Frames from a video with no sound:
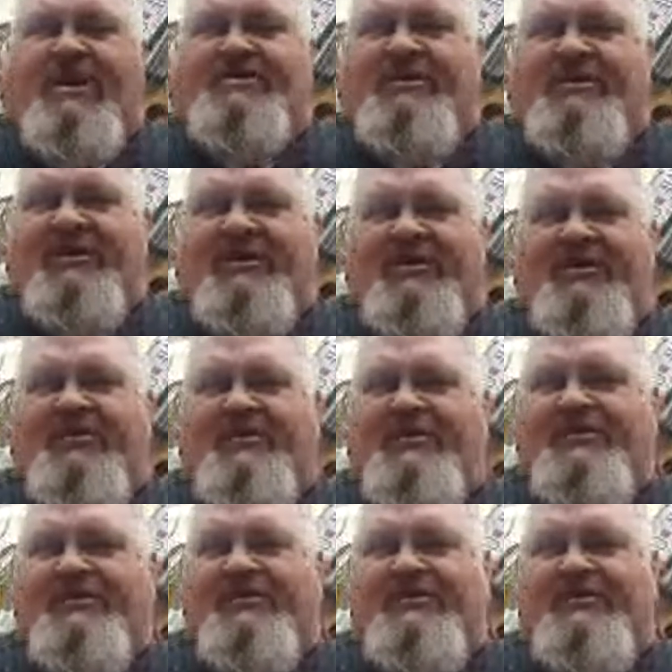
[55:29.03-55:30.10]
to me, it's
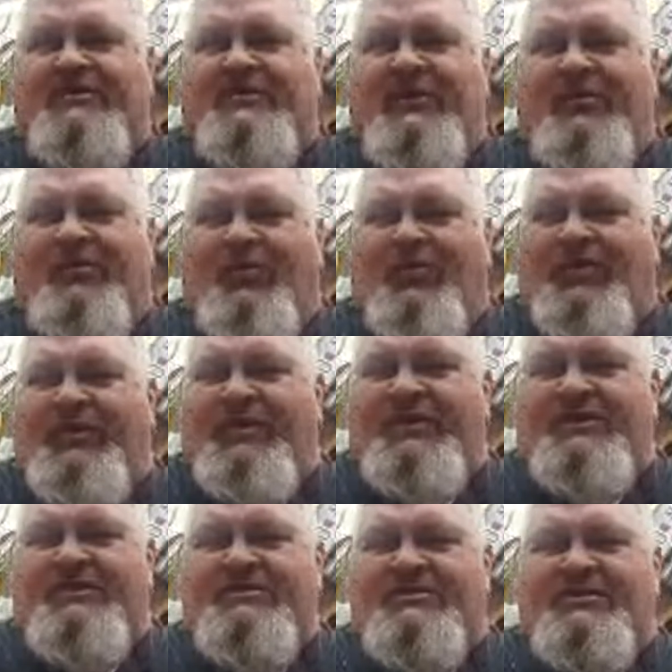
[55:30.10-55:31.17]
asinine.
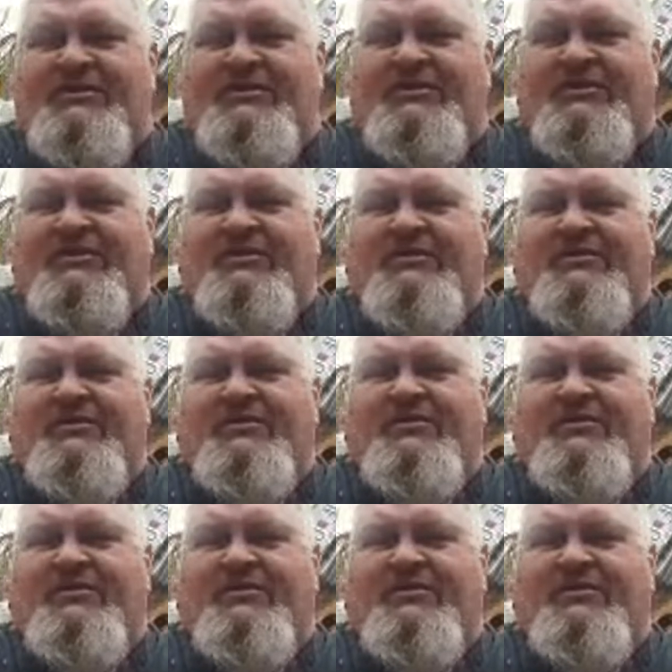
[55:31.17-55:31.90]
It really is.